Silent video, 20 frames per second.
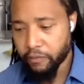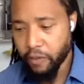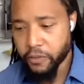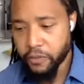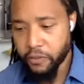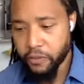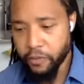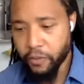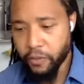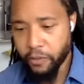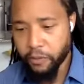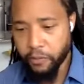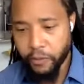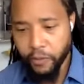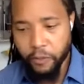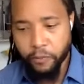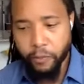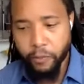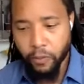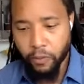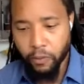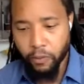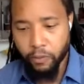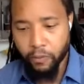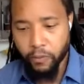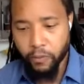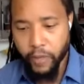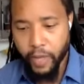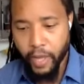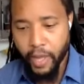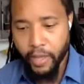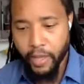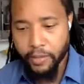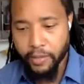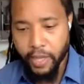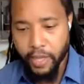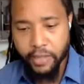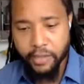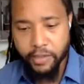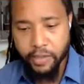too many people, that
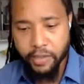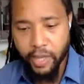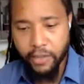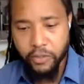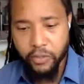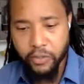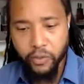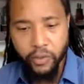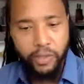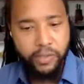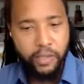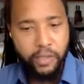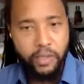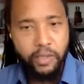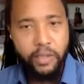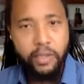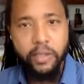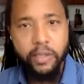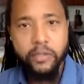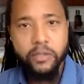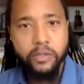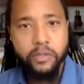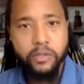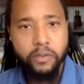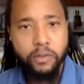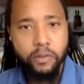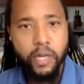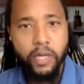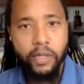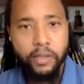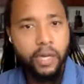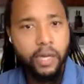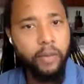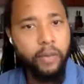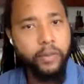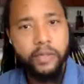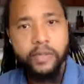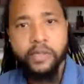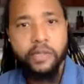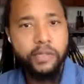has not translated into
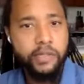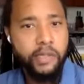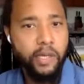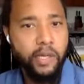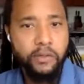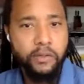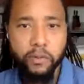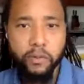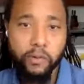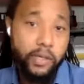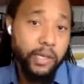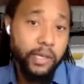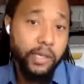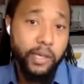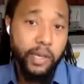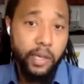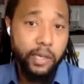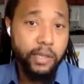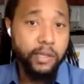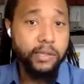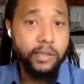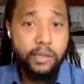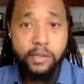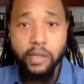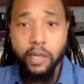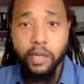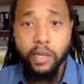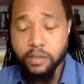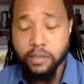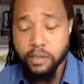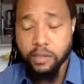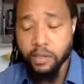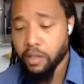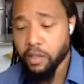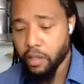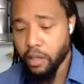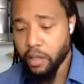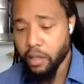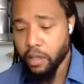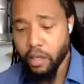economic success or any kind of success
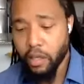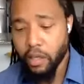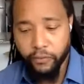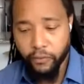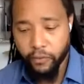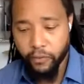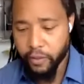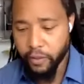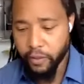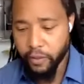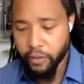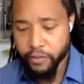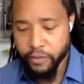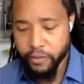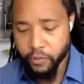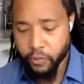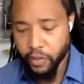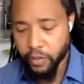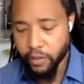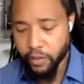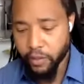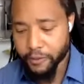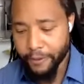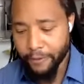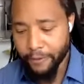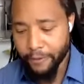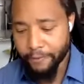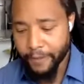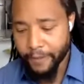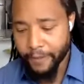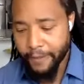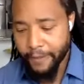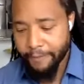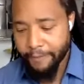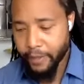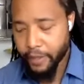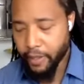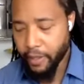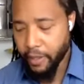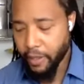uh, for them as well. So
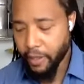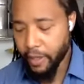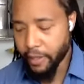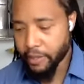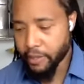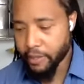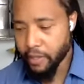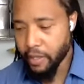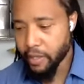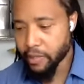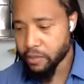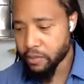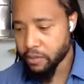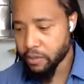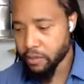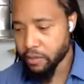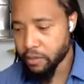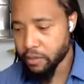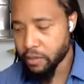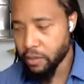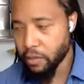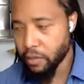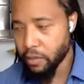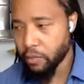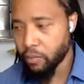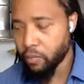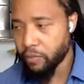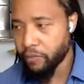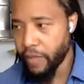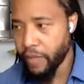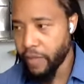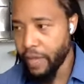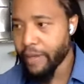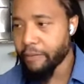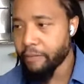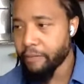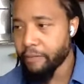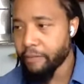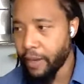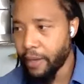I guess, so with that
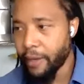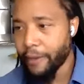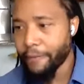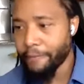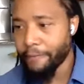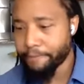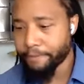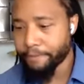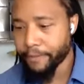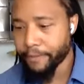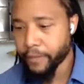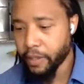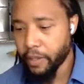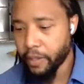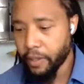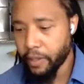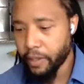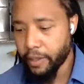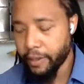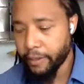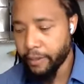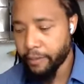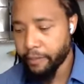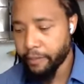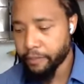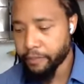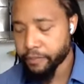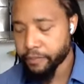in mind, um,